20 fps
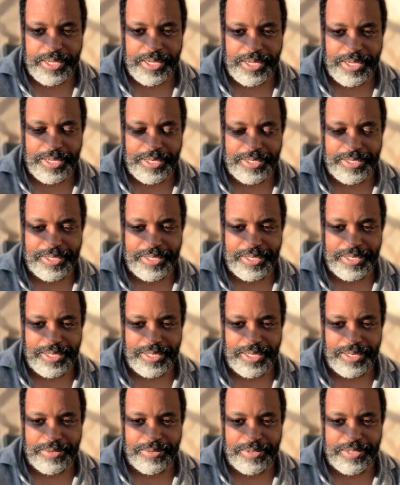until
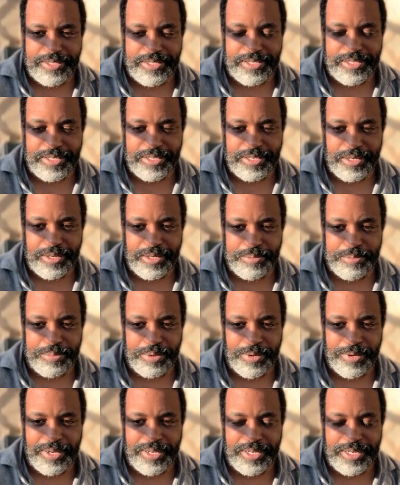I reached a certain
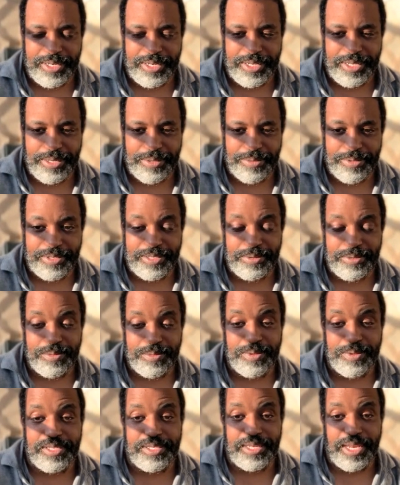point at which it
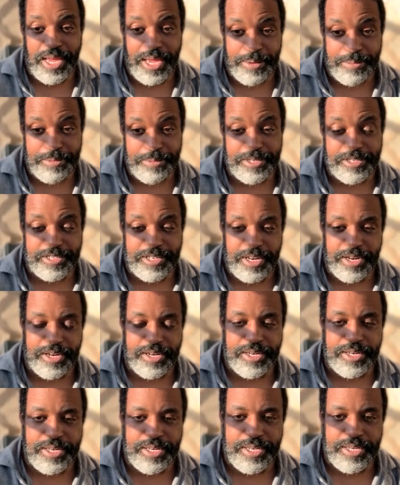was time to share.
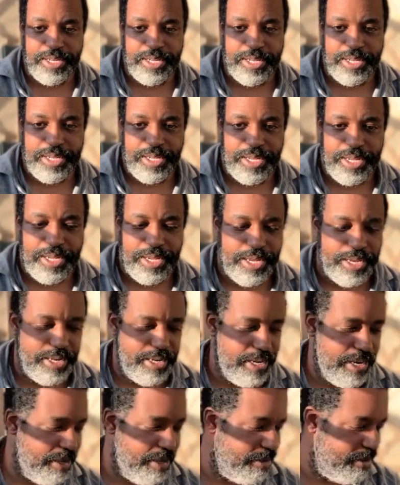And
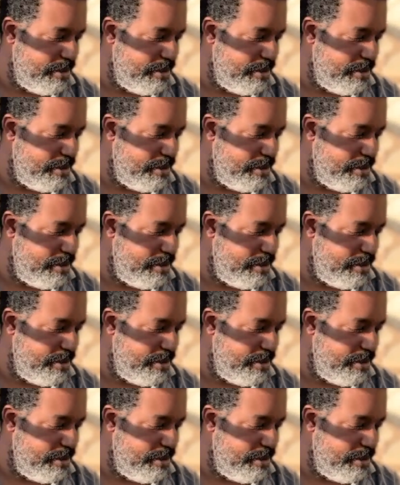now